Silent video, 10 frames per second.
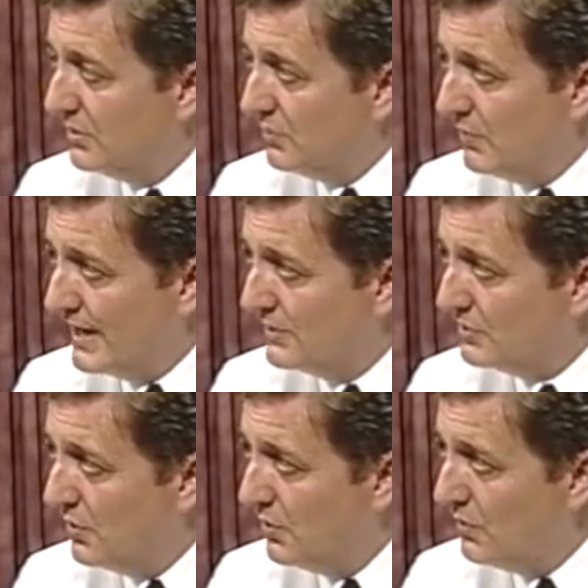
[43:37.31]
ranch
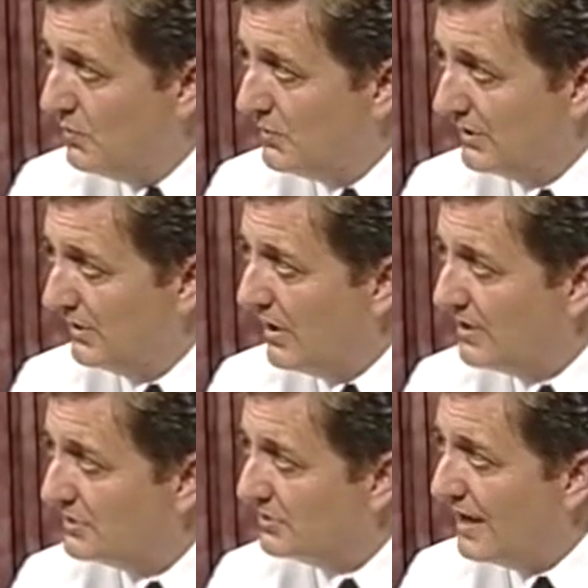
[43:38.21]
home with a
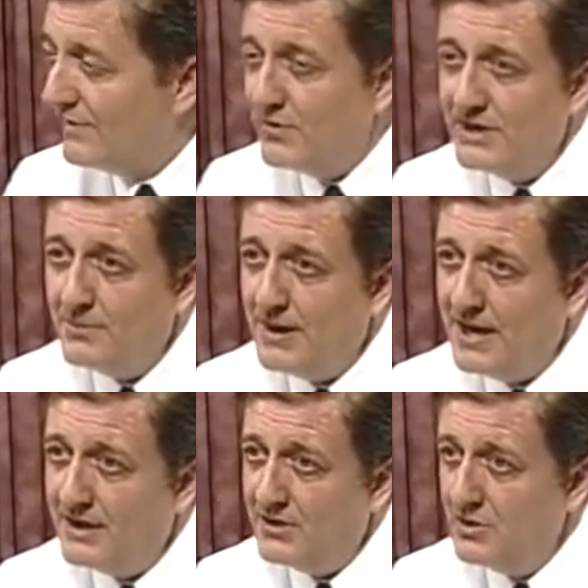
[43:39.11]
large driveway and a
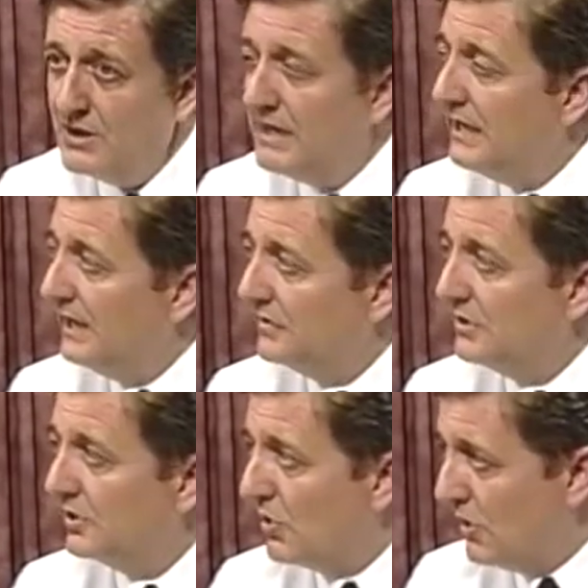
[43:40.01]
patio is going
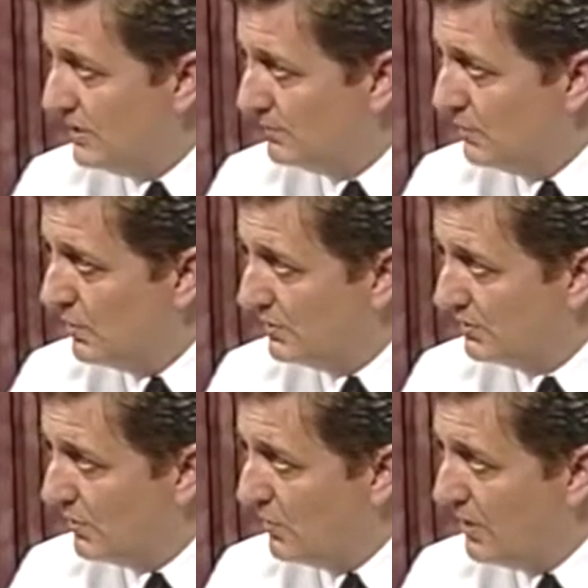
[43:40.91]
to cause more
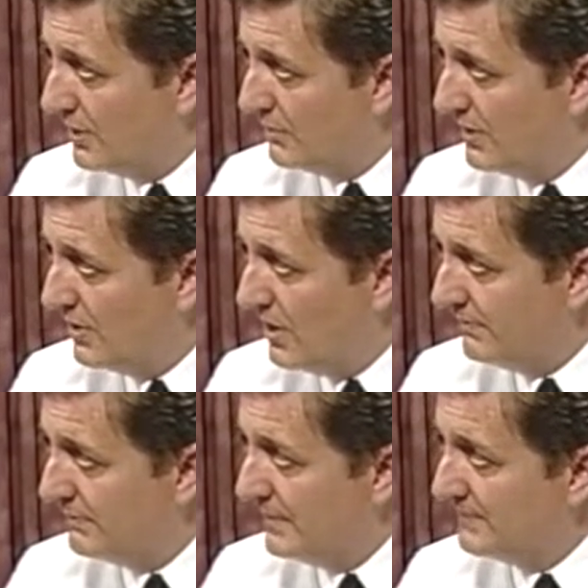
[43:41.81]
stormwater runoff
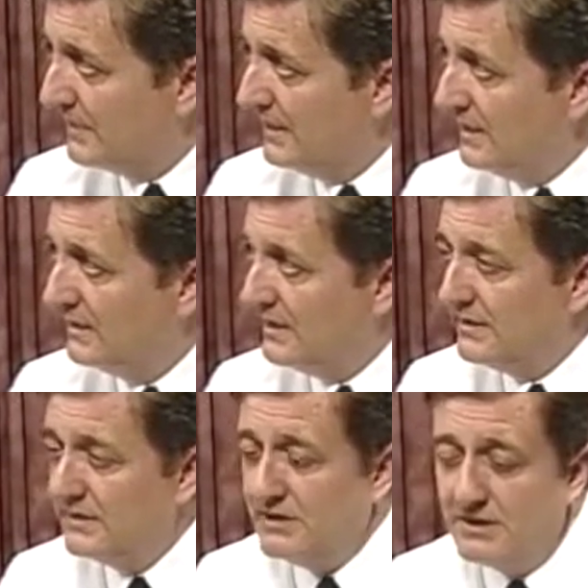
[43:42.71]

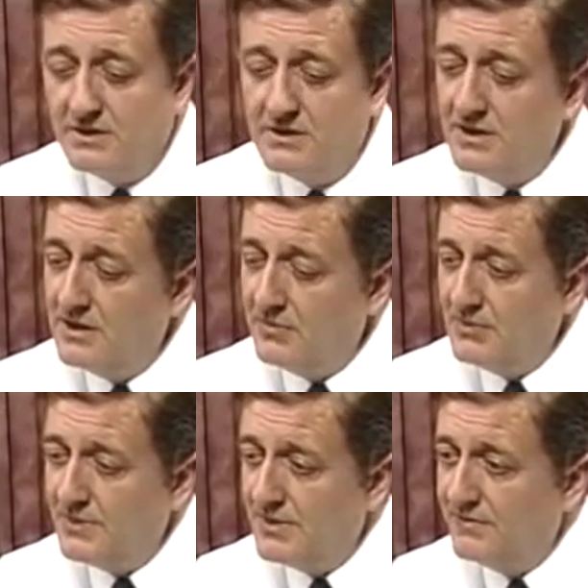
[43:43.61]
than
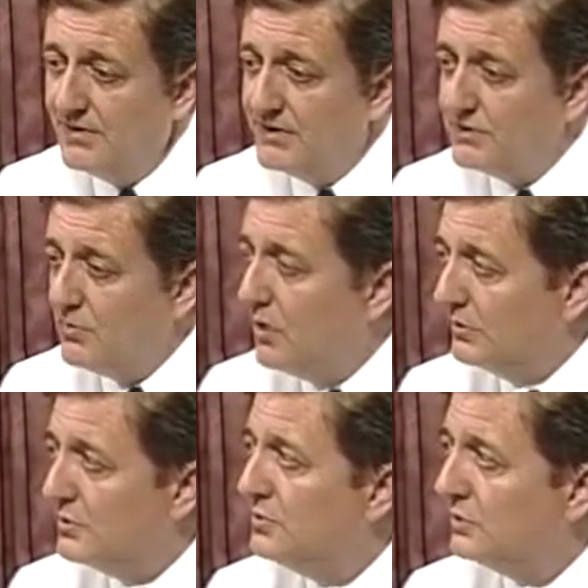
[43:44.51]
maybe a very small
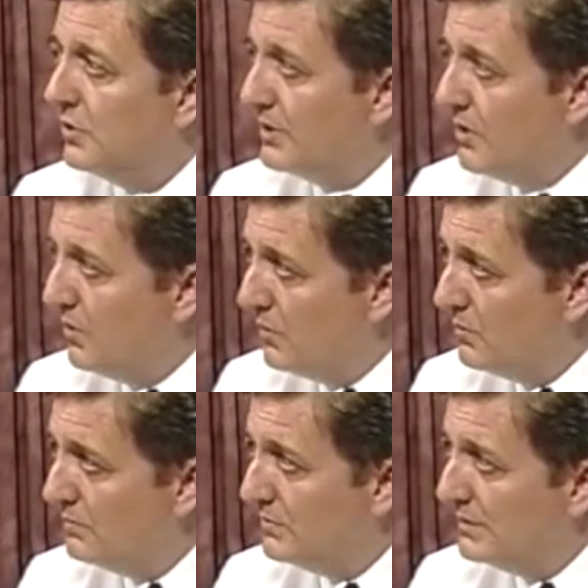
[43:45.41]
2-story
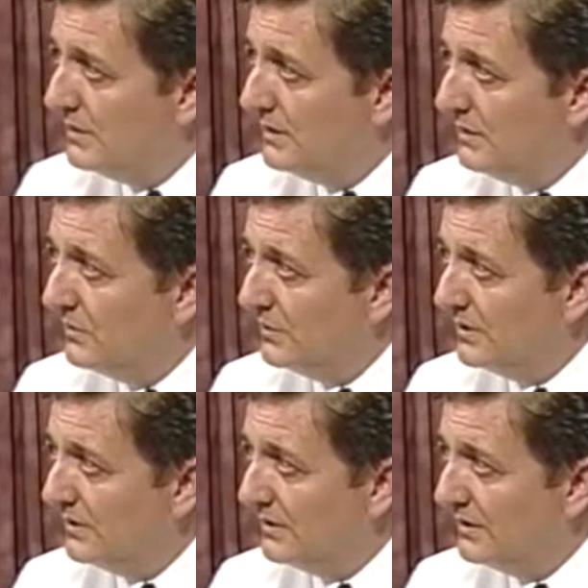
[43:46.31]
home
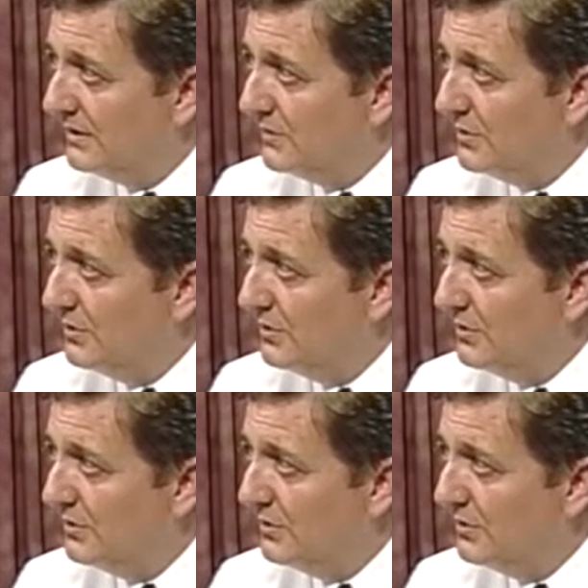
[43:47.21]
with with an